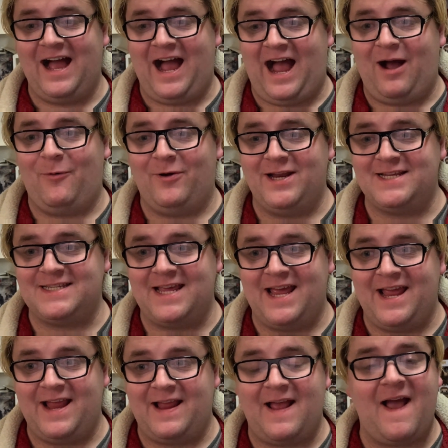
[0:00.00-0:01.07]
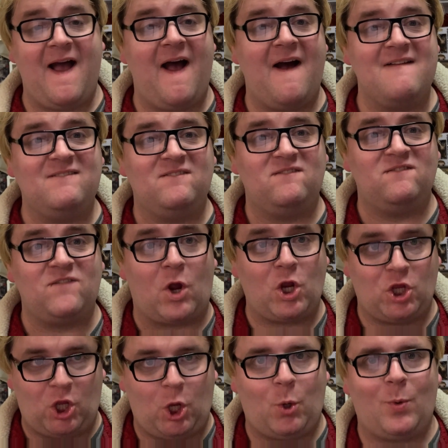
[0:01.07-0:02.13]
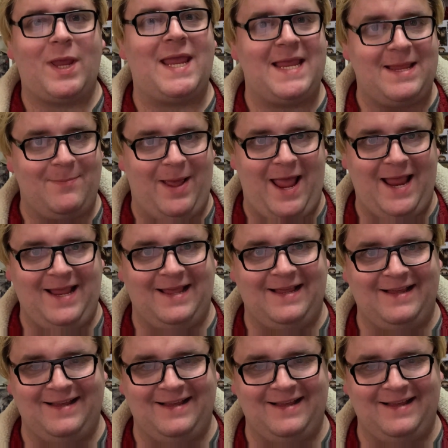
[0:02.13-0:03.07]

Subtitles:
I want to say, eBay.